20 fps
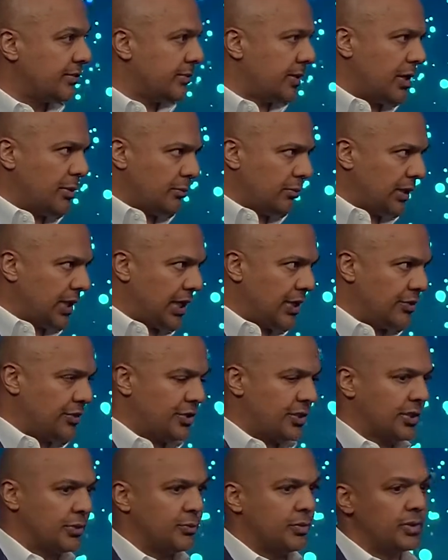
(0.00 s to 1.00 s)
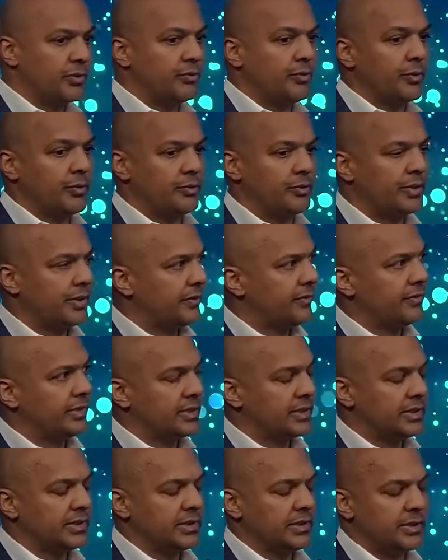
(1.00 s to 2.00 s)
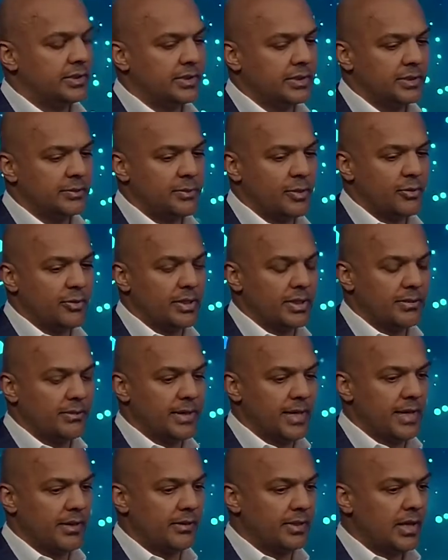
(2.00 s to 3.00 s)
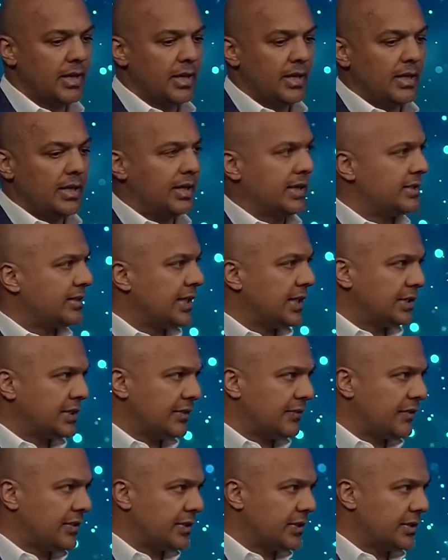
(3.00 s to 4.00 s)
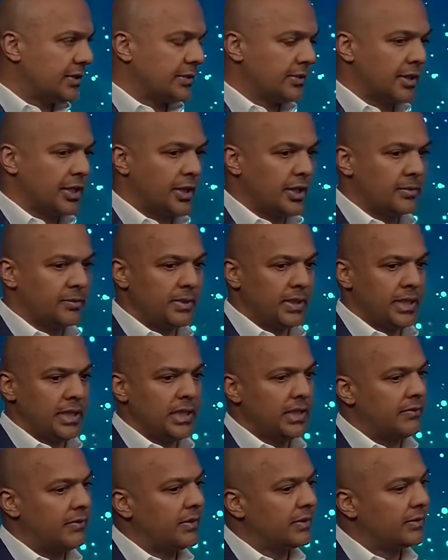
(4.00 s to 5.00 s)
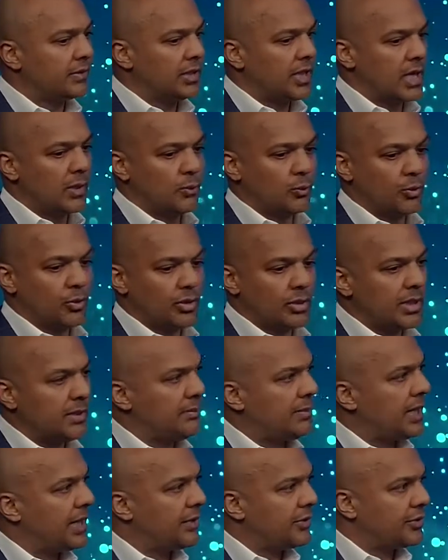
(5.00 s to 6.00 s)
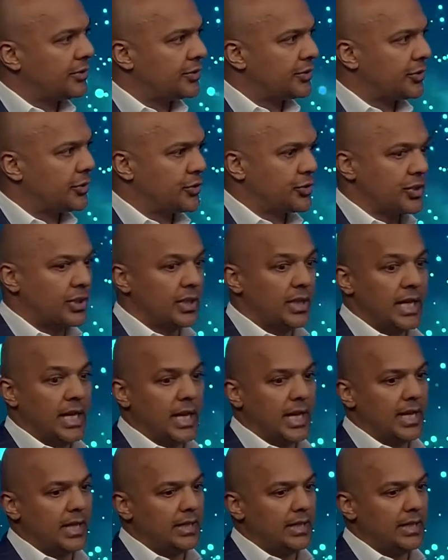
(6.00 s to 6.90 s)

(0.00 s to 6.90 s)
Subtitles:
ablations, which we've previously spoken about, extensive physical therapy. They've undergone workup by their surgeon, and